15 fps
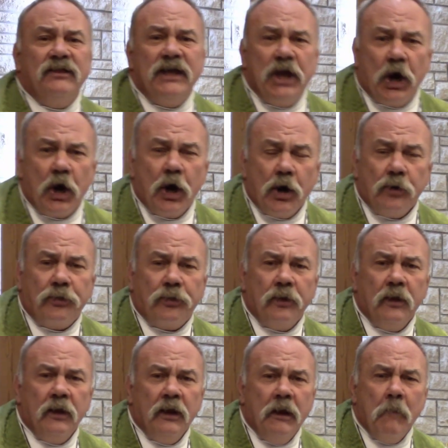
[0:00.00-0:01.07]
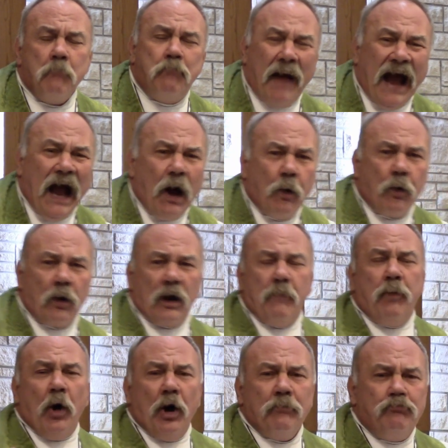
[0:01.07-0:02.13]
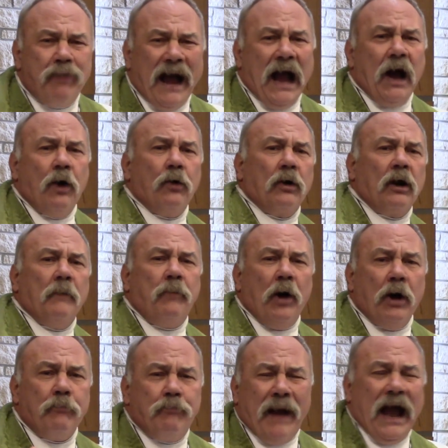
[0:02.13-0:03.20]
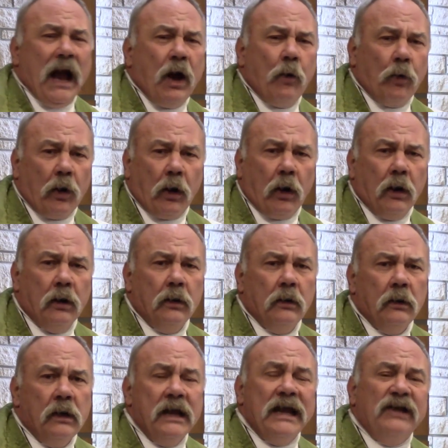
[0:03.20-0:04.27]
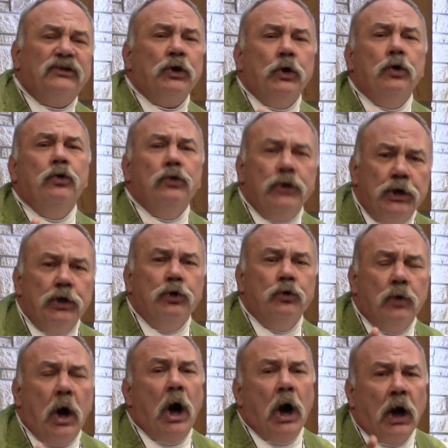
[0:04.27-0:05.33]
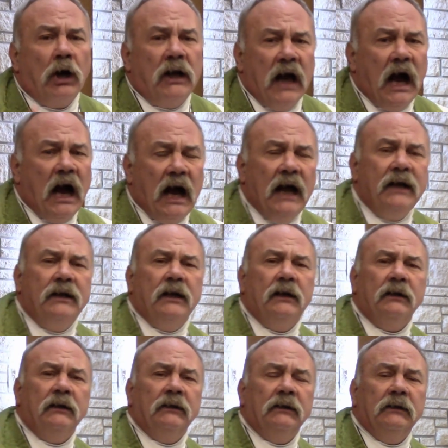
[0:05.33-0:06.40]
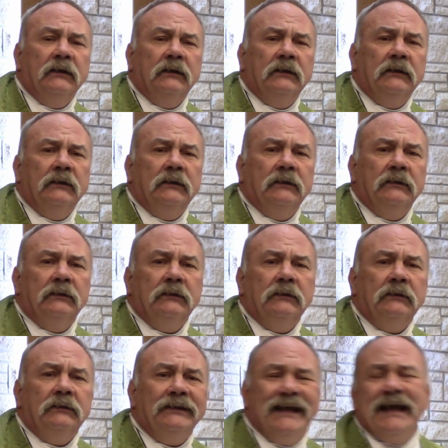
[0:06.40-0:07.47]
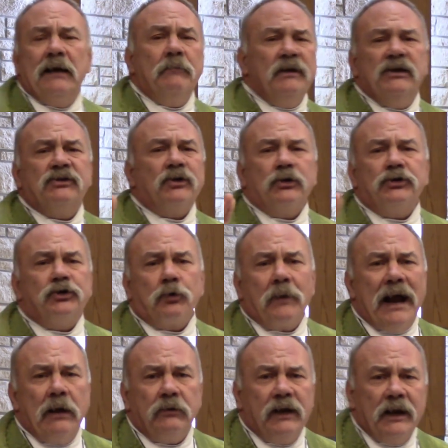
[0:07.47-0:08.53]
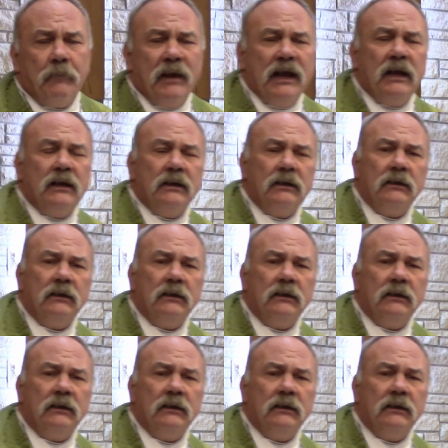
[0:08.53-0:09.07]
the earth. Power upon power upon power is who you are, God. The enemies are surrounding me.